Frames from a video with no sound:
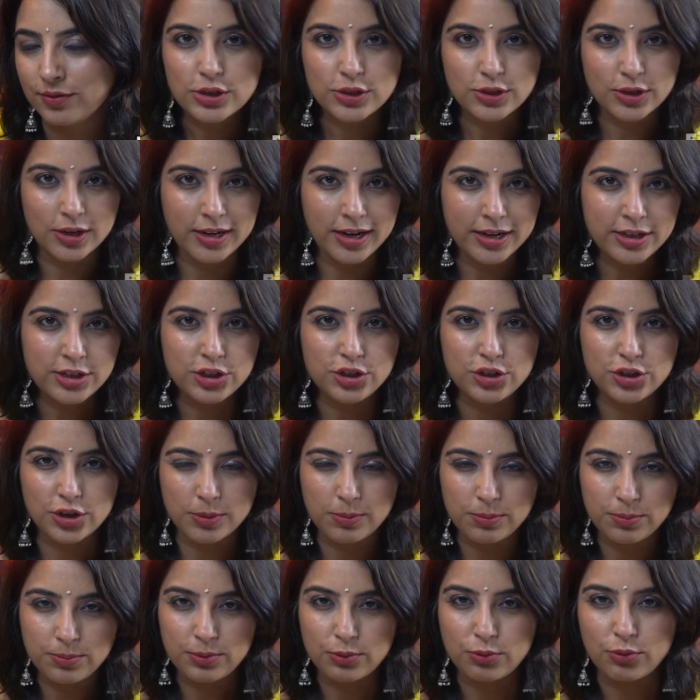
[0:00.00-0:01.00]
So let's jump
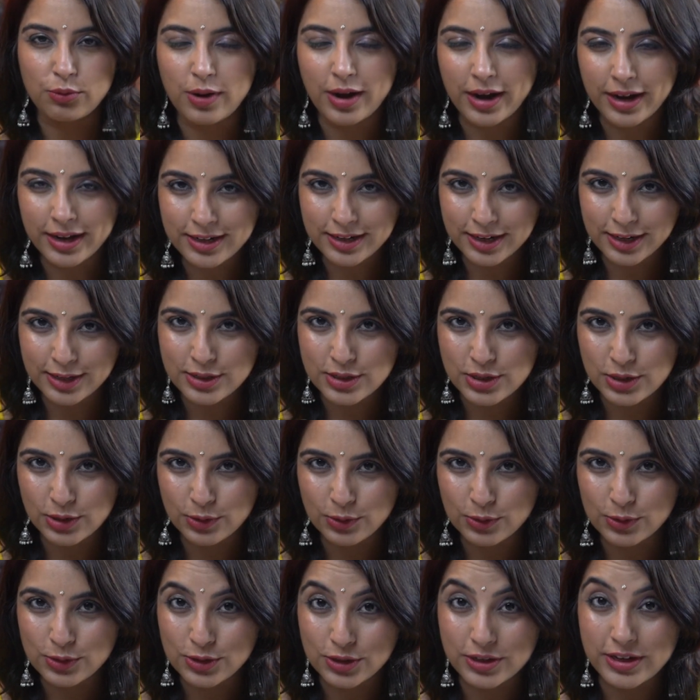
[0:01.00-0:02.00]
right
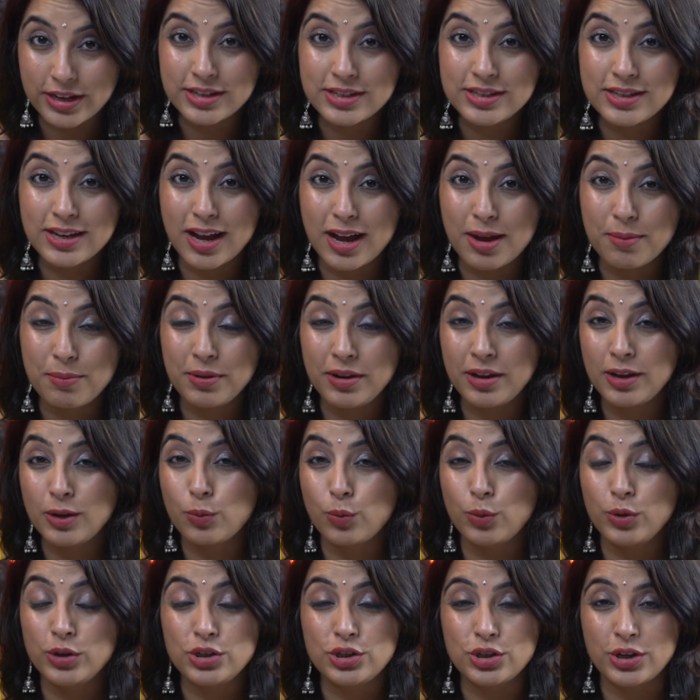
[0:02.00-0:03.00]
into today's topic,
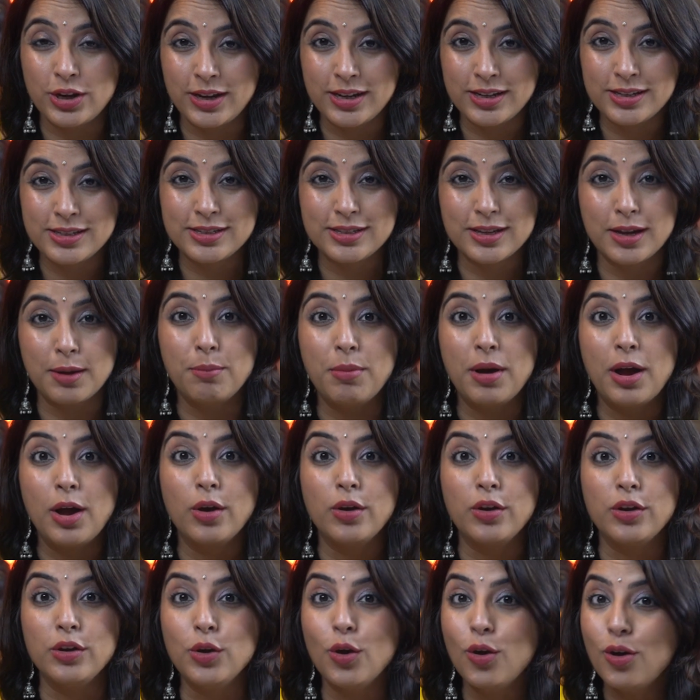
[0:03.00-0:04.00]
which is about
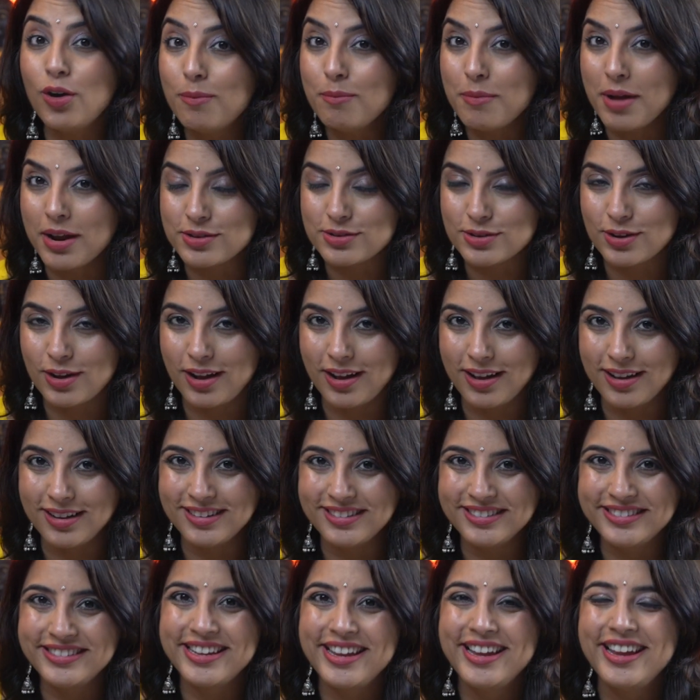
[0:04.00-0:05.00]
your mental
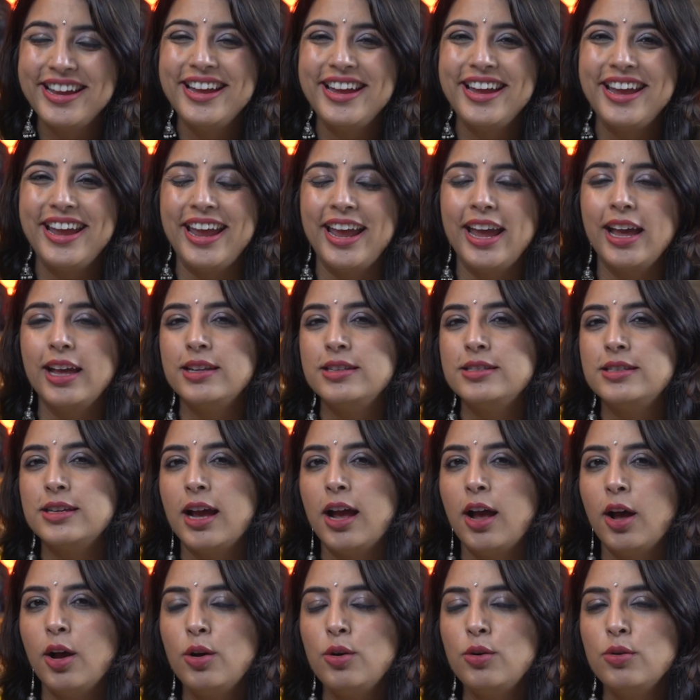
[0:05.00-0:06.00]
health and
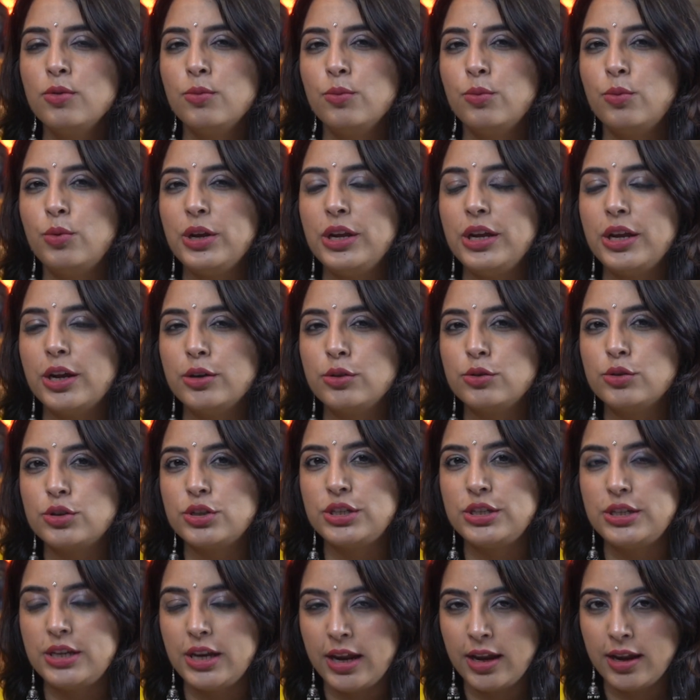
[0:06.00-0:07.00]
how we
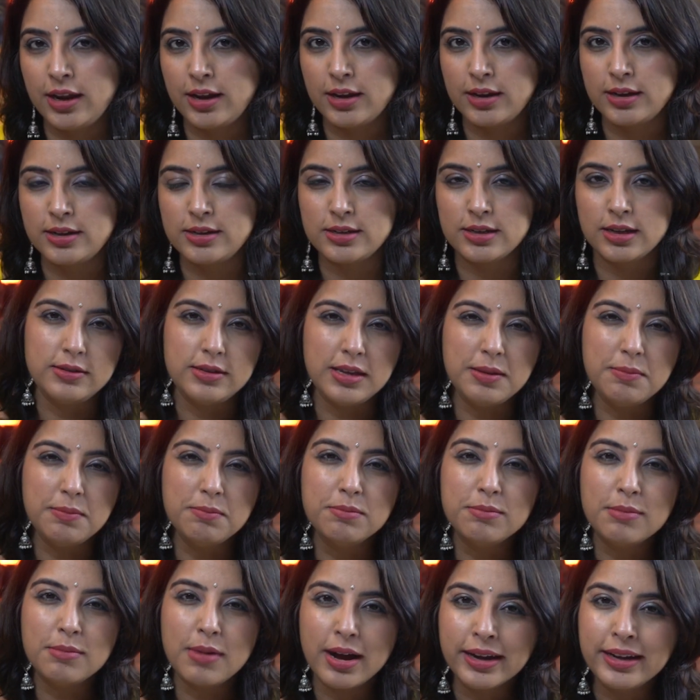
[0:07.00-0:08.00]
understand the
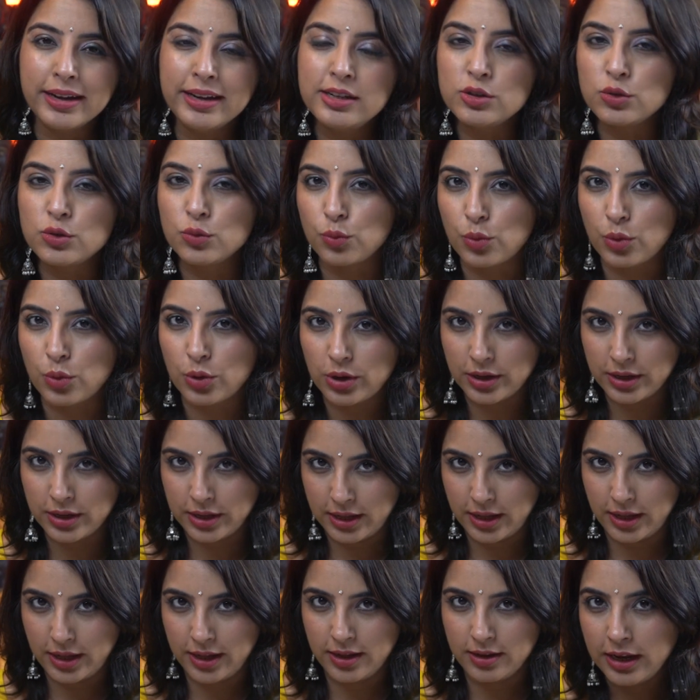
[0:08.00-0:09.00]
mind's
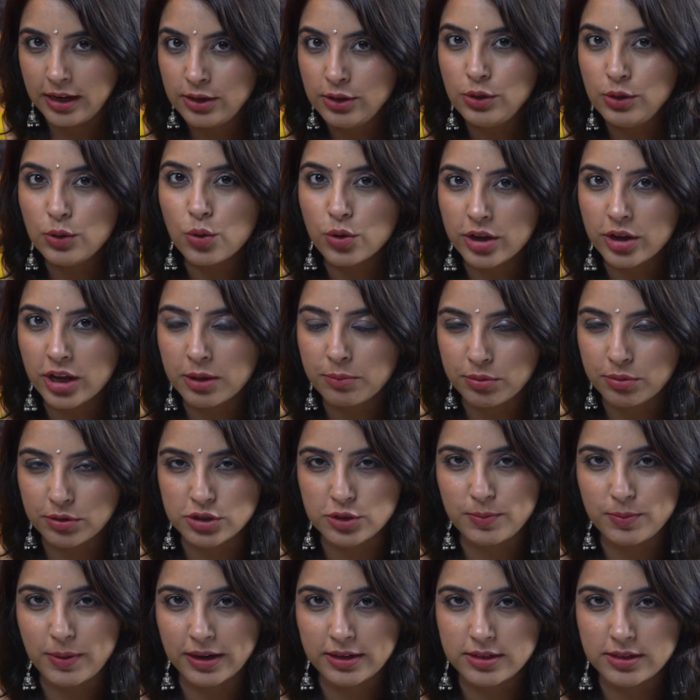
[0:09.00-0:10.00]
working in yogic
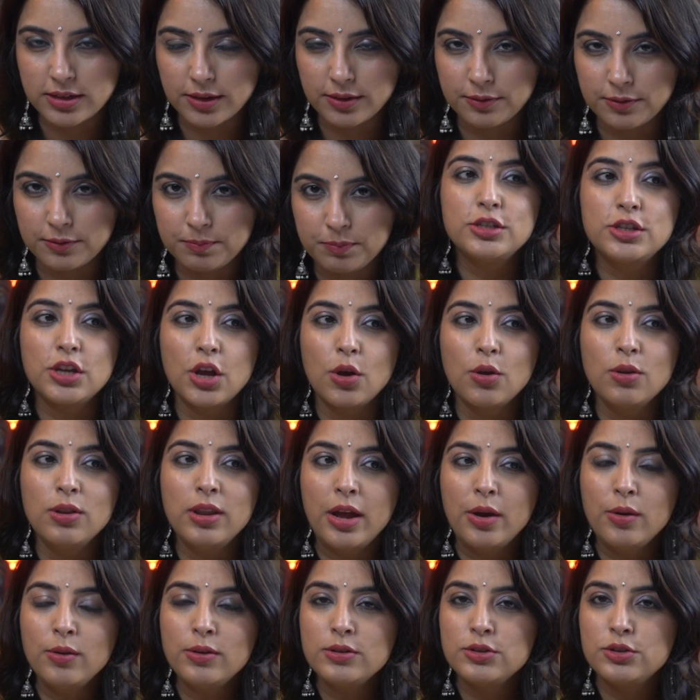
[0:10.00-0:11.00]
perspective. So
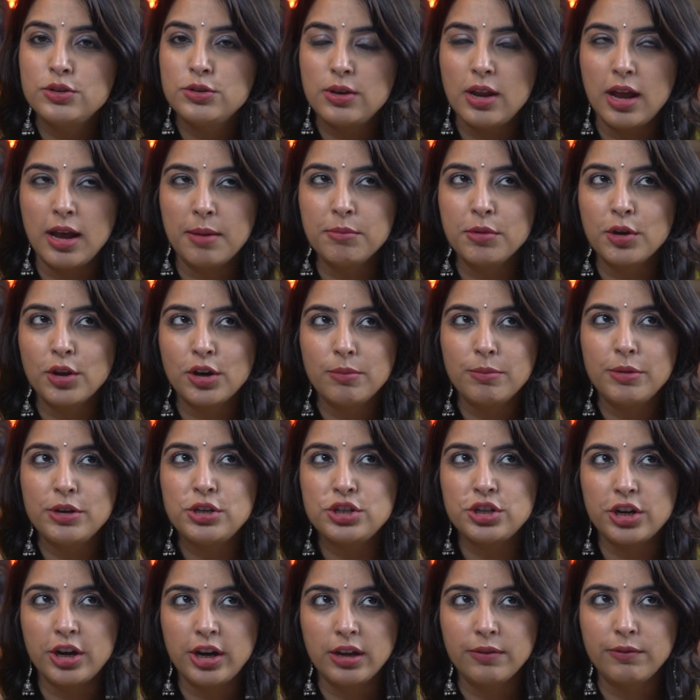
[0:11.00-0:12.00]
now I'm going to be
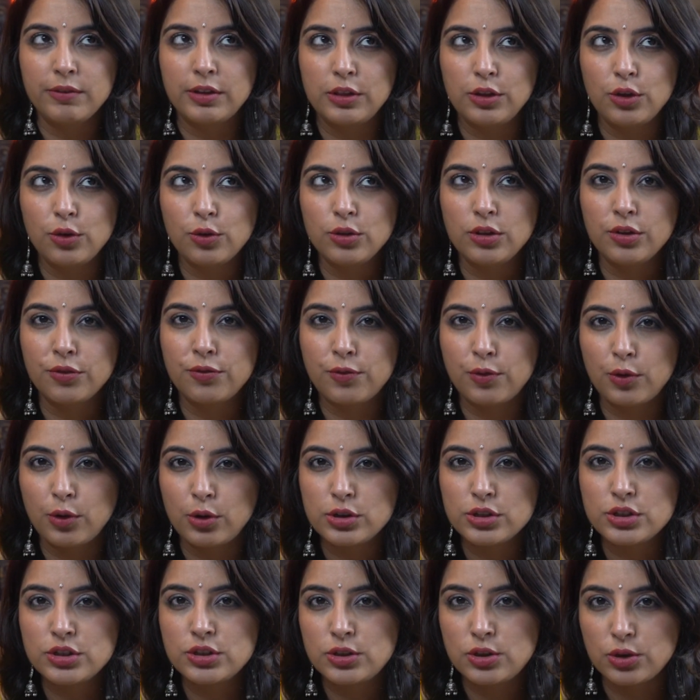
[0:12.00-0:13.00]
sharing with you the
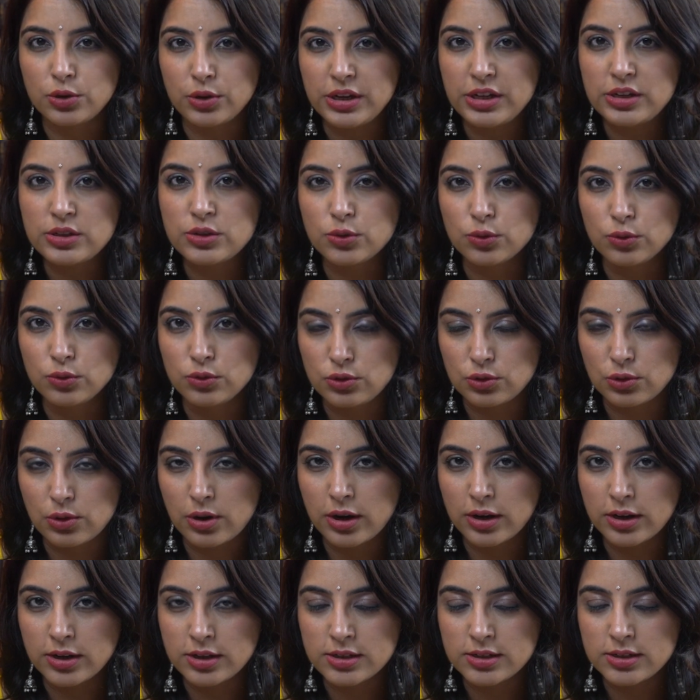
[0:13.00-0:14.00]
first three
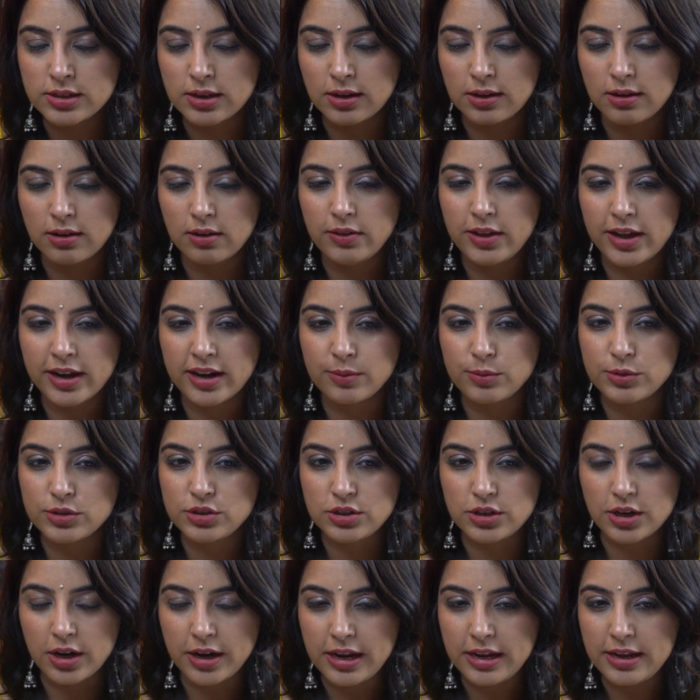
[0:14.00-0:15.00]
sutras that I was
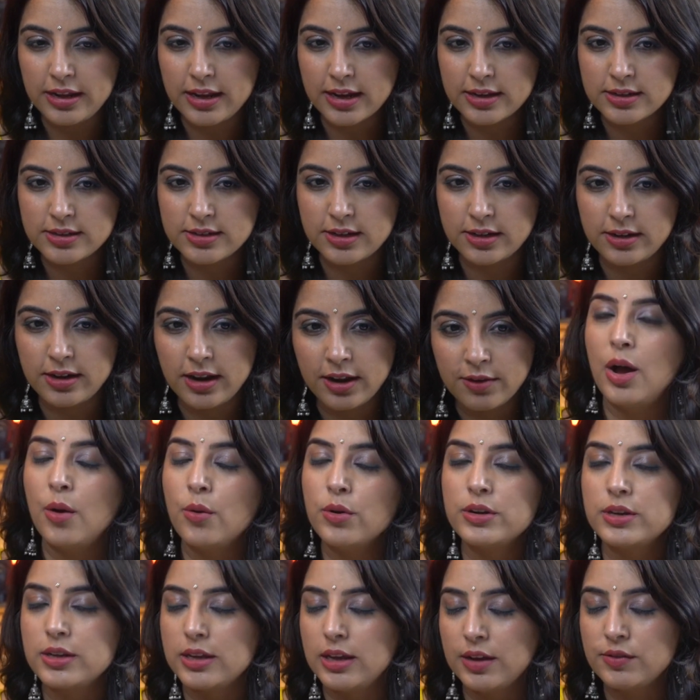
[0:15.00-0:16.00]
studying yesterday, how
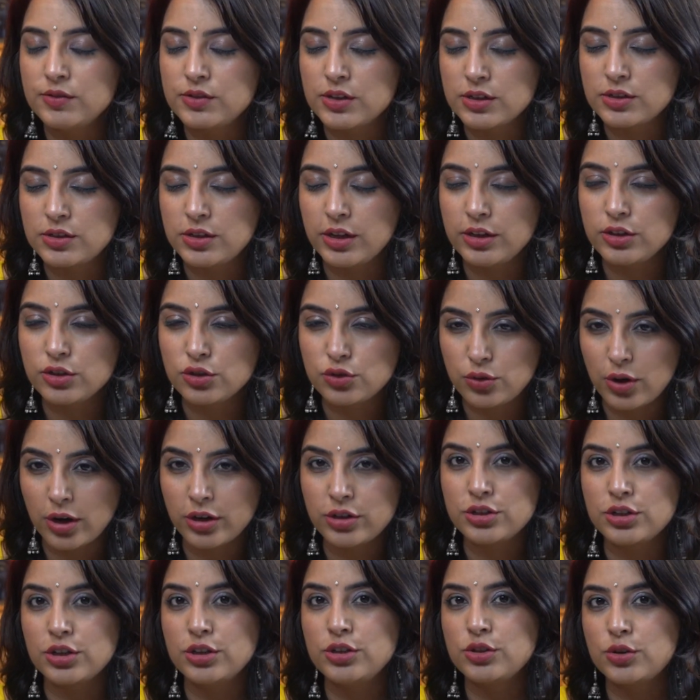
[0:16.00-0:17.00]
it gives us the
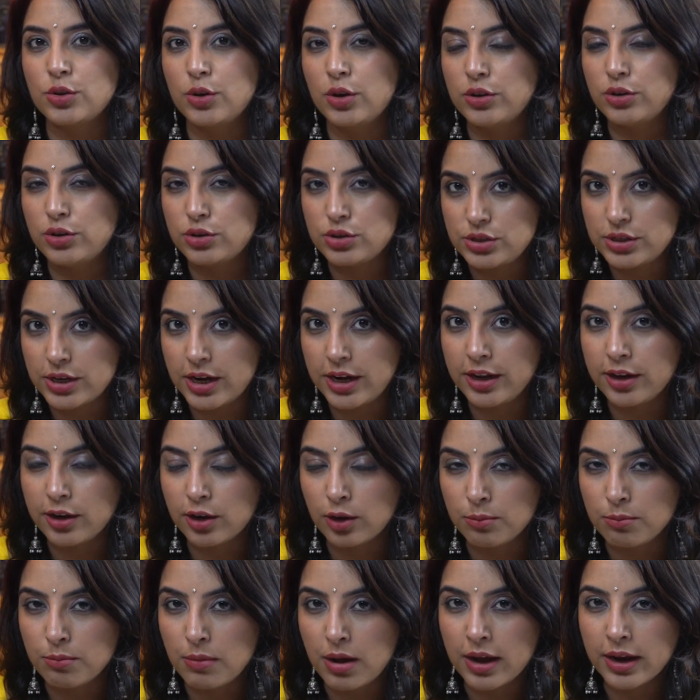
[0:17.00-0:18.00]
instructions on understanding our
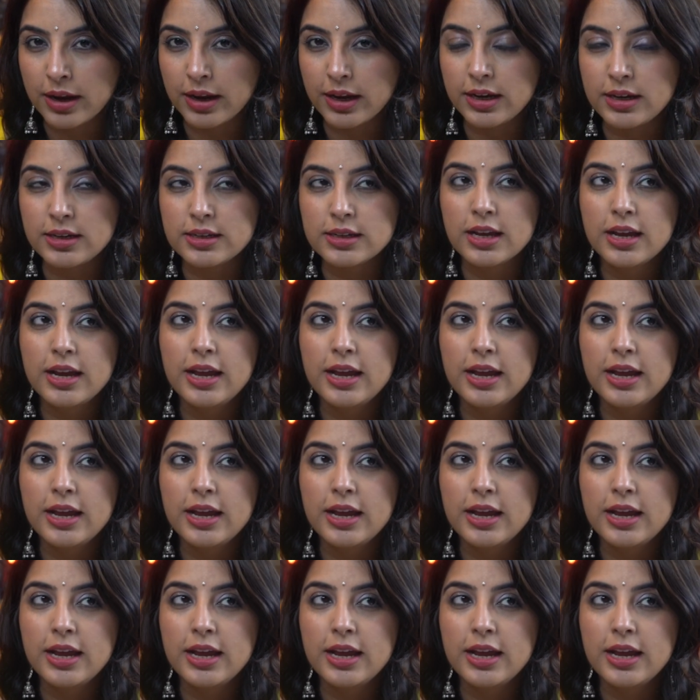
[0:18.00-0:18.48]
mind